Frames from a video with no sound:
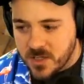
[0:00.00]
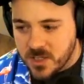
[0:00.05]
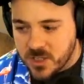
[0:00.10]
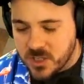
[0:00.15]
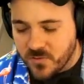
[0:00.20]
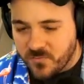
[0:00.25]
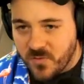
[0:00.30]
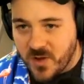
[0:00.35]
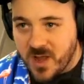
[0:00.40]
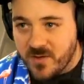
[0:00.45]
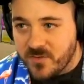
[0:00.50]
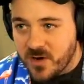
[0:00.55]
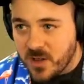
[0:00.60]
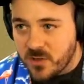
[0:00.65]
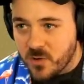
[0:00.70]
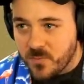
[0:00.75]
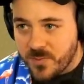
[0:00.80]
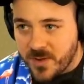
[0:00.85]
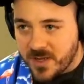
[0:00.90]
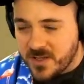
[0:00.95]
So if we have
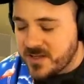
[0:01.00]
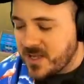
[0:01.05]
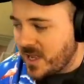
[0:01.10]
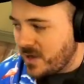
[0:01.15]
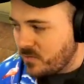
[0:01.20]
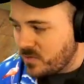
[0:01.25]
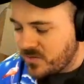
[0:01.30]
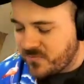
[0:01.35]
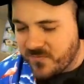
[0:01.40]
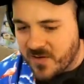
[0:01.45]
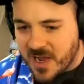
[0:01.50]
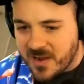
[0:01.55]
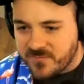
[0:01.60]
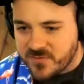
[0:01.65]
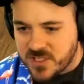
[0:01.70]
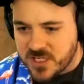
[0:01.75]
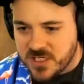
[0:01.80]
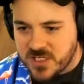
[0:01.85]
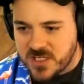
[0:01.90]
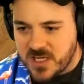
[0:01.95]
another big day with
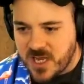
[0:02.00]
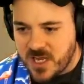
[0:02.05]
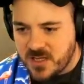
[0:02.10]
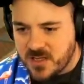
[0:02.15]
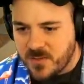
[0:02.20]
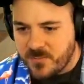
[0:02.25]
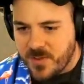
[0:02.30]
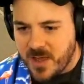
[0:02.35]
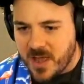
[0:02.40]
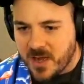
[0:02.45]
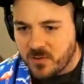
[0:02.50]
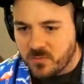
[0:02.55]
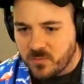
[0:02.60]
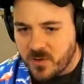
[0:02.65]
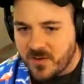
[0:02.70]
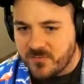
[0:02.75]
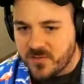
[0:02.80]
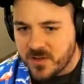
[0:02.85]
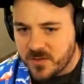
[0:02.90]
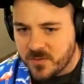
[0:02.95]
568 in the bank,
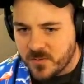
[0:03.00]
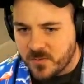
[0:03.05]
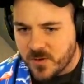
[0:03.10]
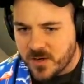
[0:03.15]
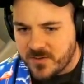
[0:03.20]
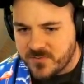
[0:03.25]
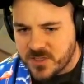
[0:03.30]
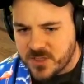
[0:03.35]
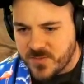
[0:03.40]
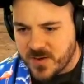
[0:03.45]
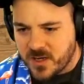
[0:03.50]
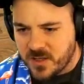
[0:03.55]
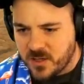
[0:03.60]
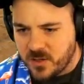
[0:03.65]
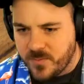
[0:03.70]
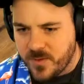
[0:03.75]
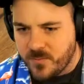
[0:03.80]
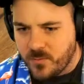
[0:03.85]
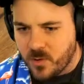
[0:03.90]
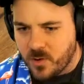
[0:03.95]
roughly, like we're gonna have to spend a
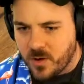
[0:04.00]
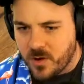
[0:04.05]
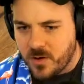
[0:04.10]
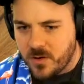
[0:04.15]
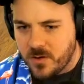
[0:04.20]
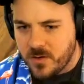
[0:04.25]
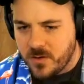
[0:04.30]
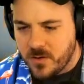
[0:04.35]
little bit more.